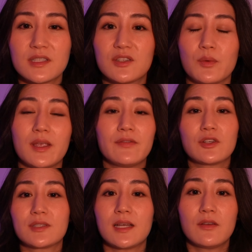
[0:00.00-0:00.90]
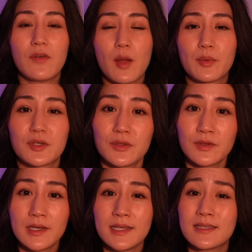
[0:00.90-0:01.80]
So give yourself
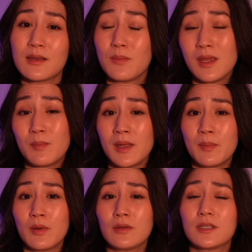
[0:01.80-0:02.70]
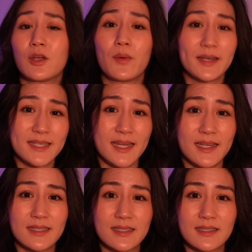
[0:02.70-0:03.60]
opportunities to meet people, to go on
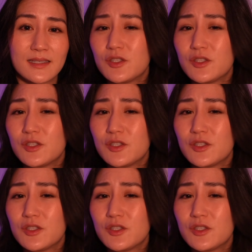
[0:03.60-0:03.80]
dates.